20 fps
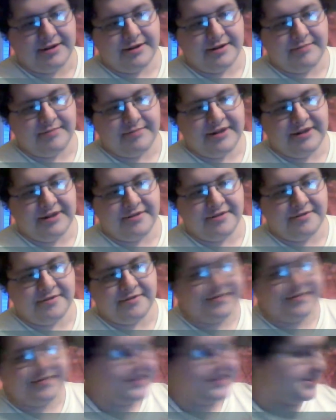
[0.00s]

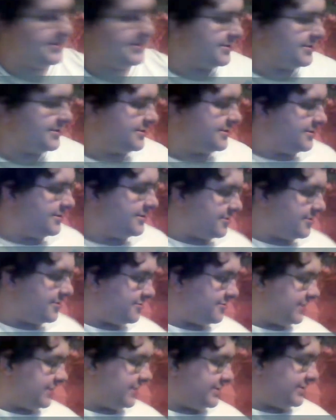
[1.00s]
Mythos, Carl
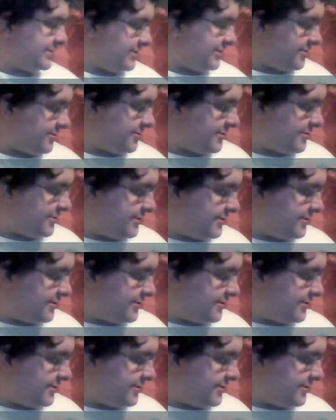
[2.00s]
Casey Clark,